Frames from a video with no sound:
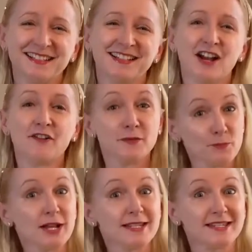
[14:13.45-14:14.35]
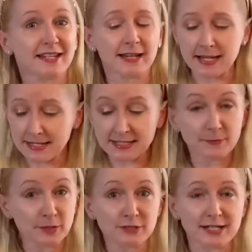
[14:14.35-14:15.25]
I've embraced it, and to
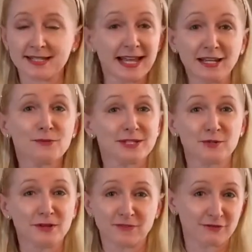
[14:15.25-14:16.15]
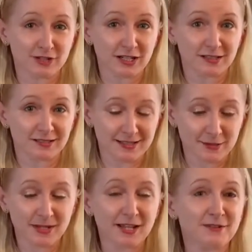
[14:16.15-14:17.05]
be honest, yellow is not my favourite colour, so
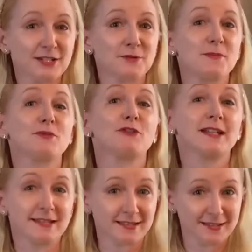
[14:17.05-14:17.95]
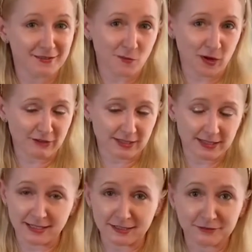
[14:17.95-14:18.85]
I have had to embrace wearing the
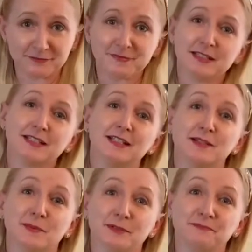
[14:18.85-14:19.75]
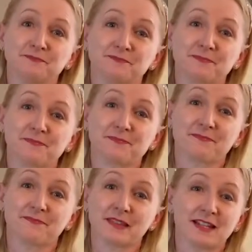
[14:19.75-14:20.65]
yellow. But
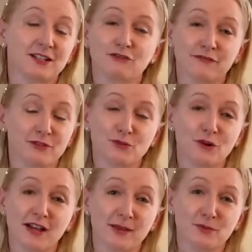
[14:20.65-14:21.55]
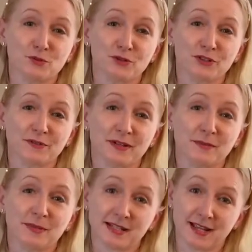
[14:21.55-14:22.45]
Gryffindor I am not.
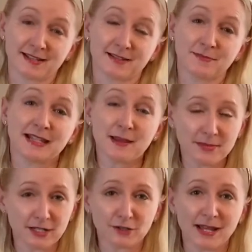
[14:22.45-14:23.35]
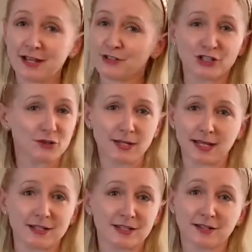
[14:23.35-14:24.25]
But yes, let me know, how did you get
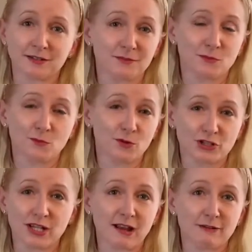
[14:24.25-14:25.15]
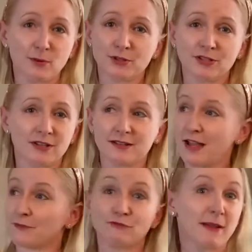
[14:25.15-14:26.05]
into watching Harry Potter?
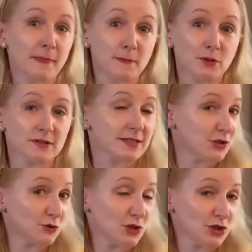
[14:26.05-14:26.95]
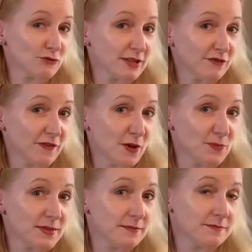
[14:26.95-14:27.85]
Have you read the books? Did you just read the
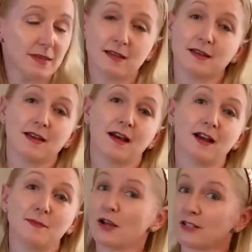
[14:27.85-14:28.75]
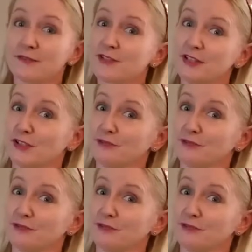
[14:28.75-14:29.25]
films? I'd love to know.